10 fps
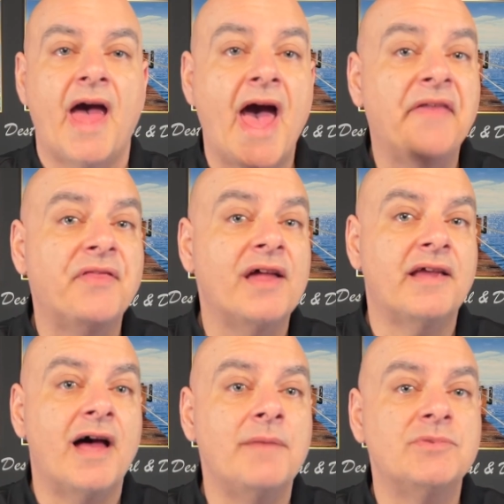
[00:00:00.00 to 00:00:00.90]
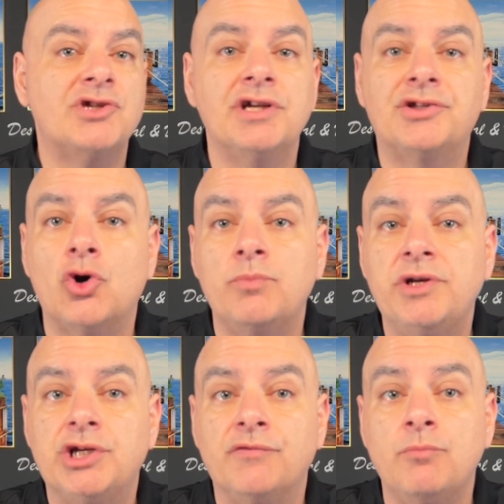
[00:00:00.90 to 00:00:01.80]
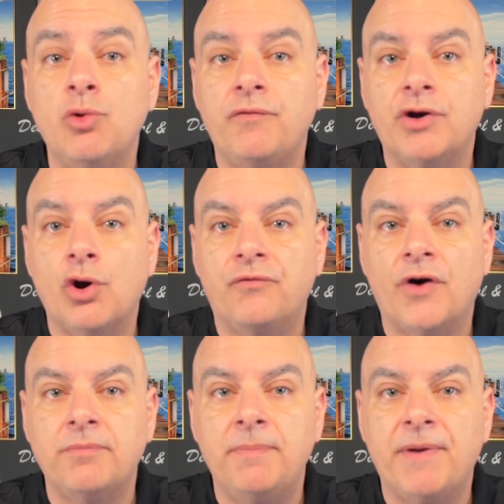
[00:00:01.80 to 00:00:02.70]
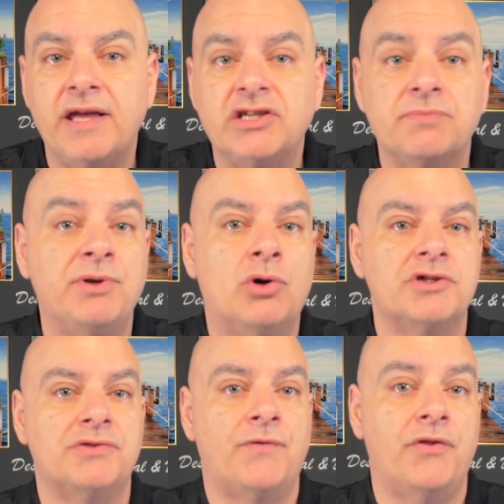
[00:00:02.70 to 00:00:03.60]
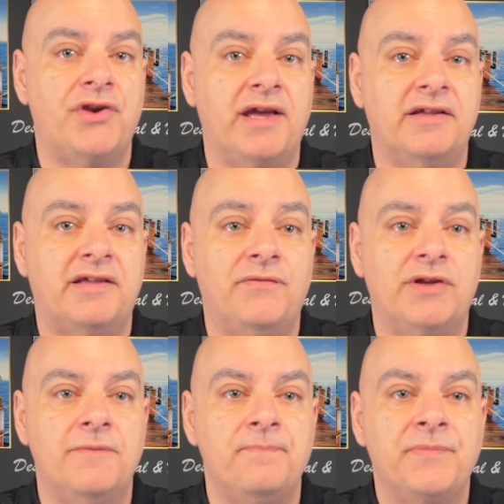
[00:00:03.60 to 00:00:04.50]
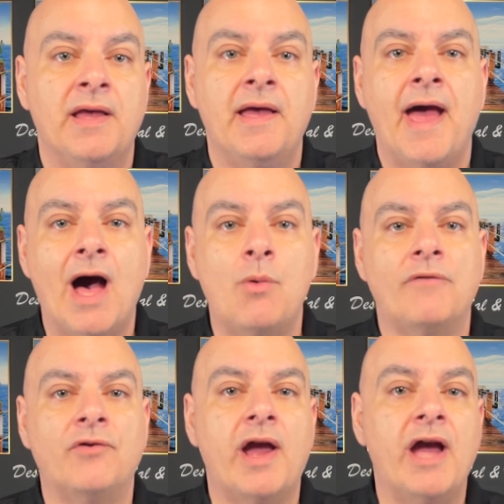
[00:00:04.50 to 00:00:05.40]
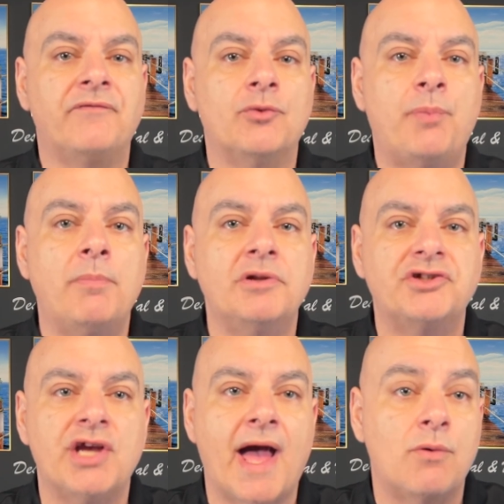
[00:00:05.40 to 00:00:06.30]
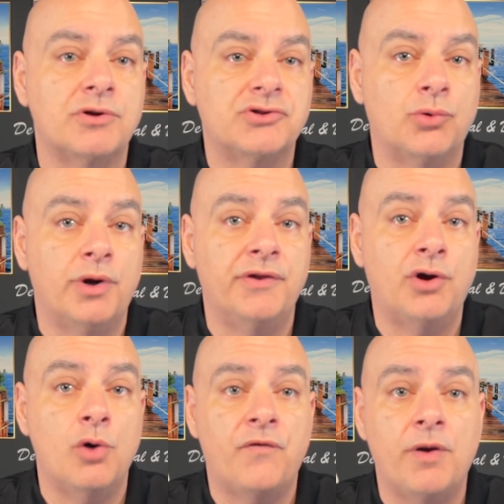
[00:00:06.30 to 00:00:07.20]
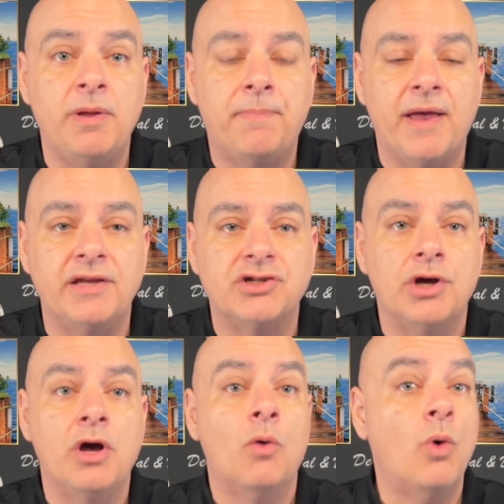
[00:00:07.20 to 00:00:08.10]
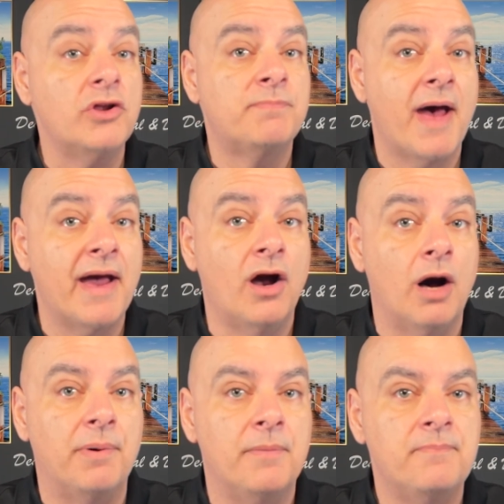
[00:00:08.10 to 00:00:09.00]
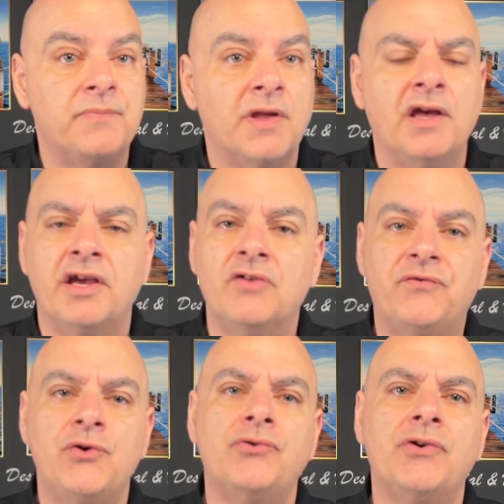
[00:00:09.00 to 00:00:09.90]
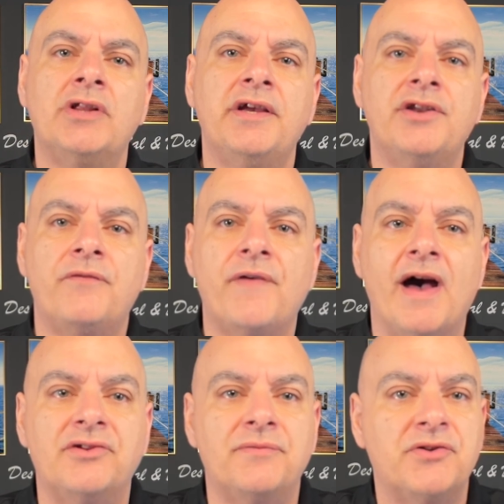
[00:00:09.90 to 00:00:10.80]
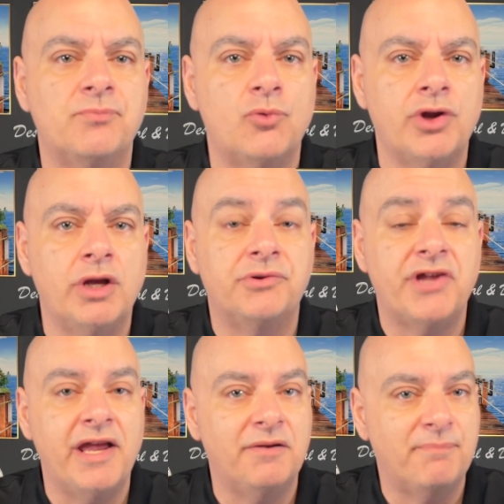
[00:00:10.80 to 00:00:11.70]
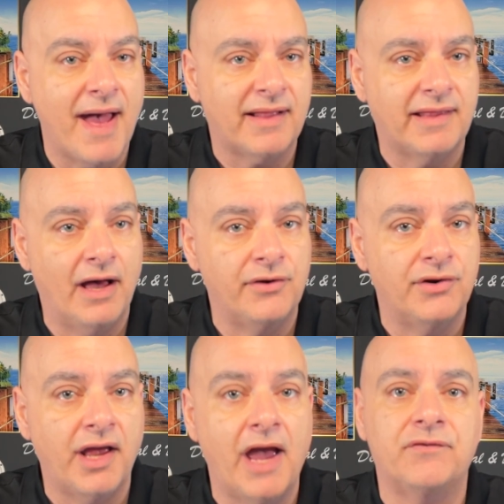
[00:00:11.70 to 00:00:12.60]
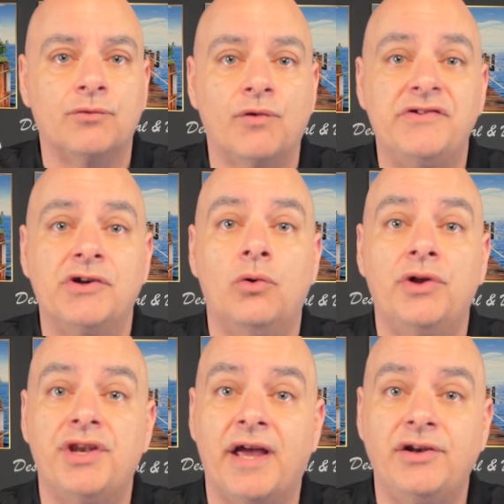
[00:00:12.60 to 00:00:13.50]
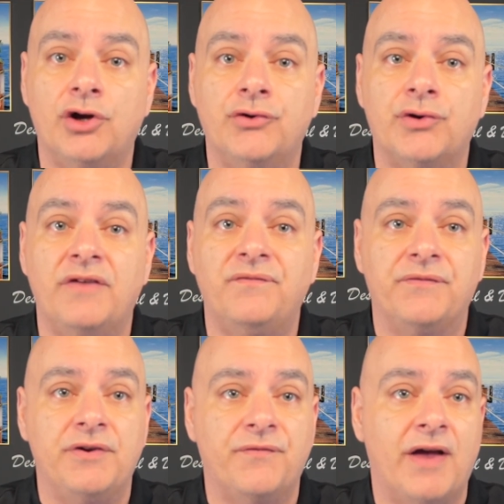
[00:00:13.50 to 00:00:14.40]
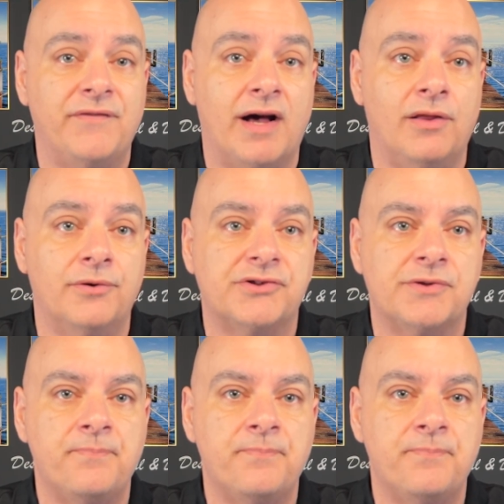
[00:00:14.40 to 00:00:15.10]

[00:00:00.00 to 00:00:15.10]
At that time, she had told me she removed the GoFundMe page because of all the negativity. However, after publishing our story, the GoFundMe page was back up. Confusingly enough, as of this morning, it was taken back down after raising only $955.